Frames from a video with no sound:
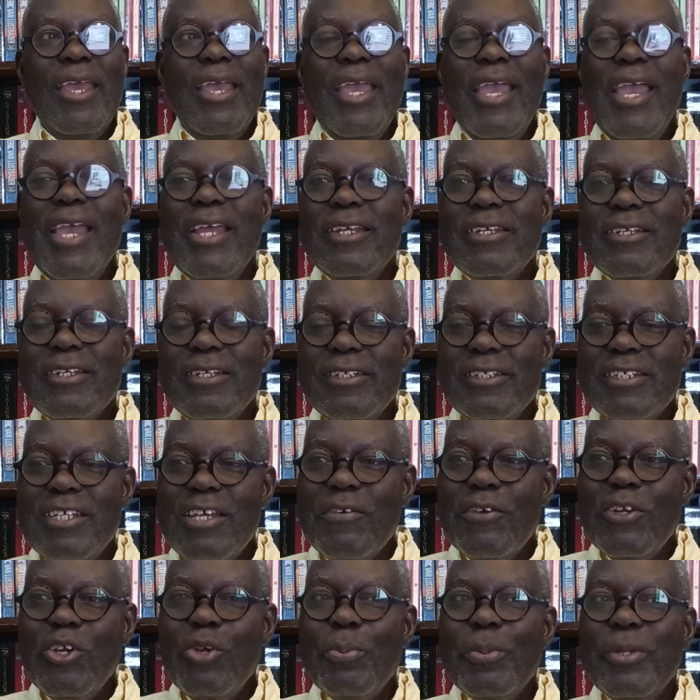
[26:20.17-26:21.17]
And
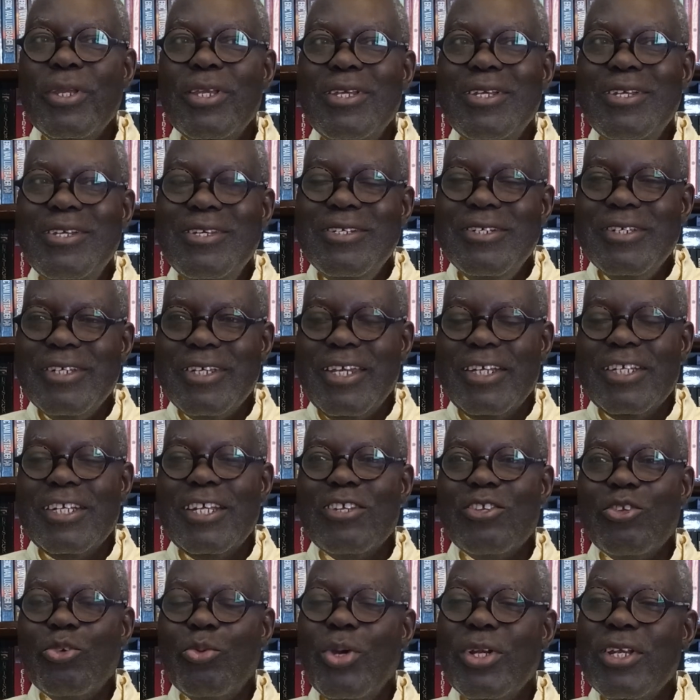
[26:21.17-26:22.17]
develop
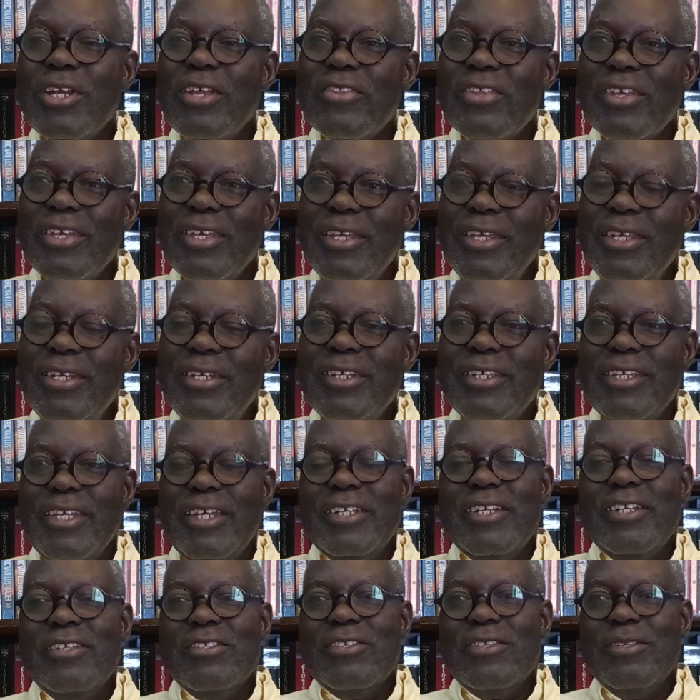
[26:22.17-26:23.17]
indicators. What are the
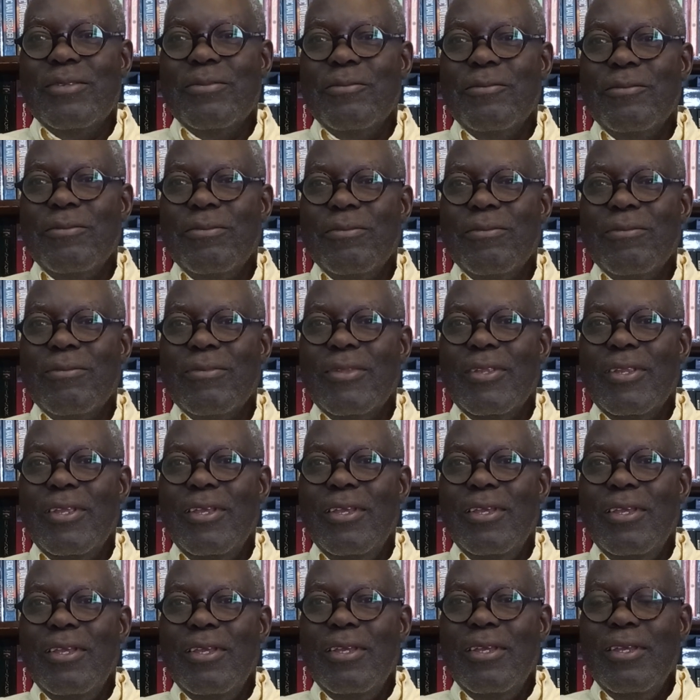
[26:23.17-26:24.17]
indicators?
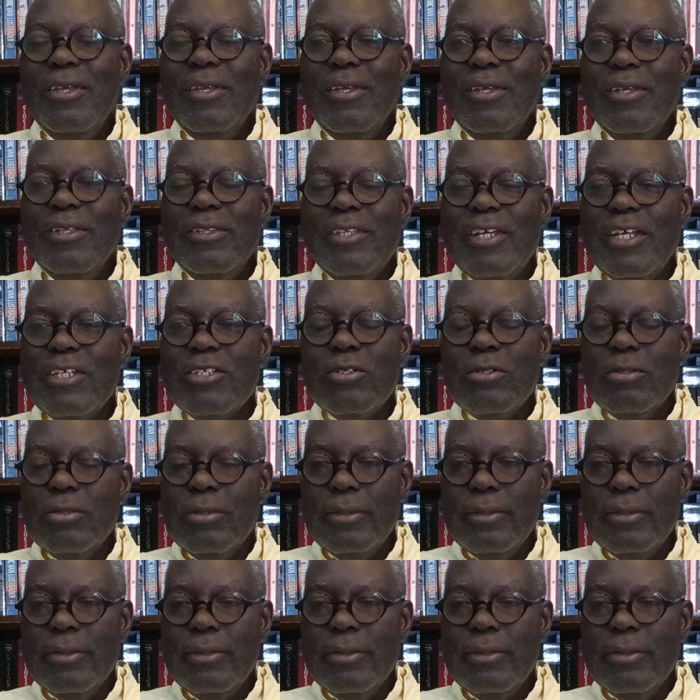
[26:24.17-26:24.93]
That